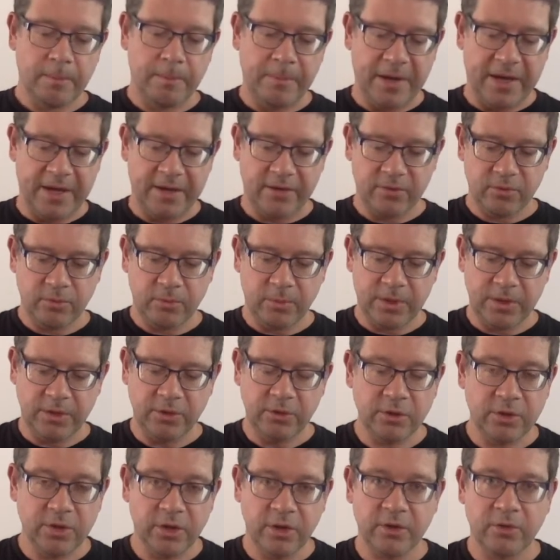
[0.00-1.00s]
But when
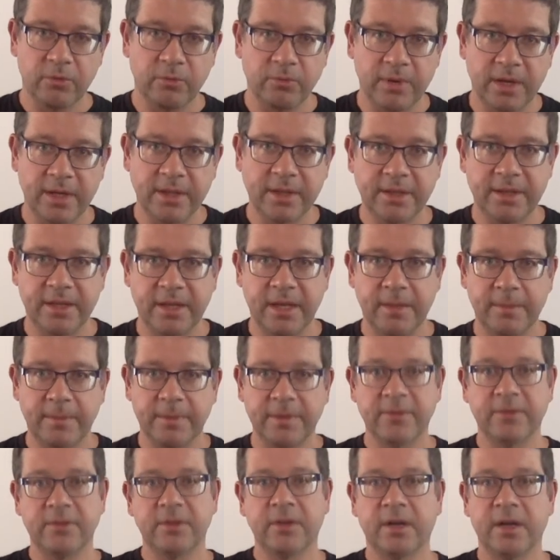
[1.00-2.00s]
you go to run the app
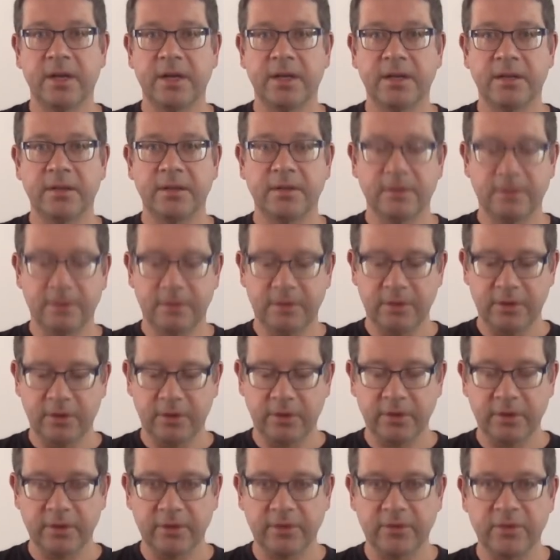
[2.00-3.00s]
inside the
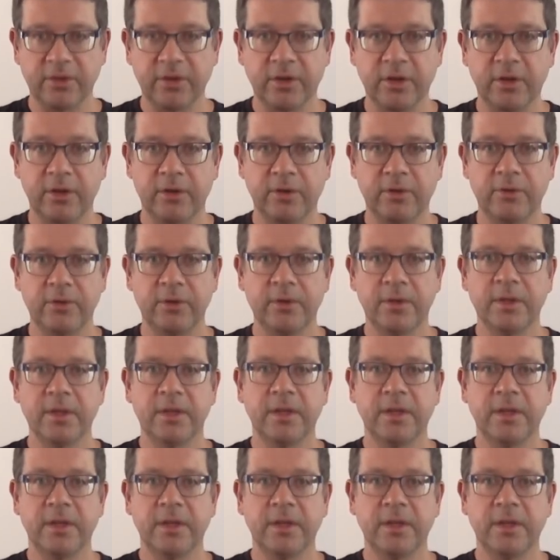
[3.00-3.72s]
Oculus Go,